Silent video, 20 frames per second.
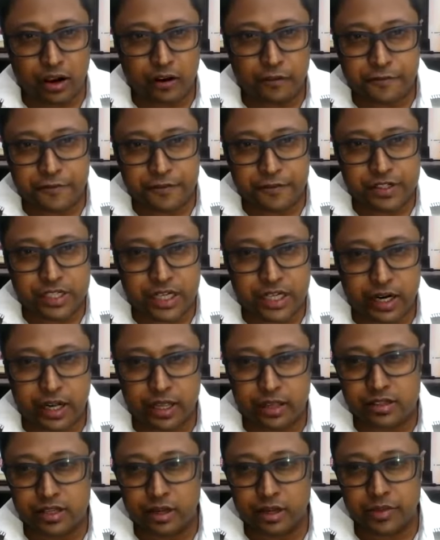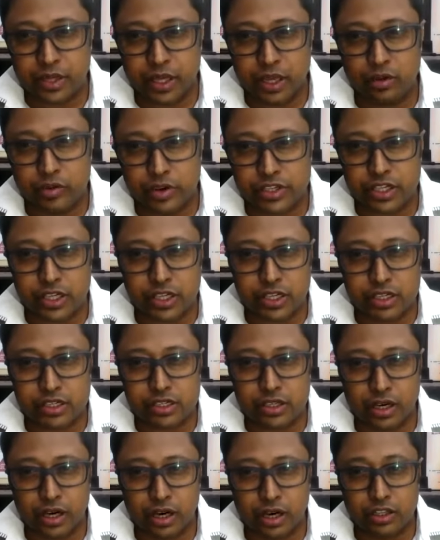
of starting something which is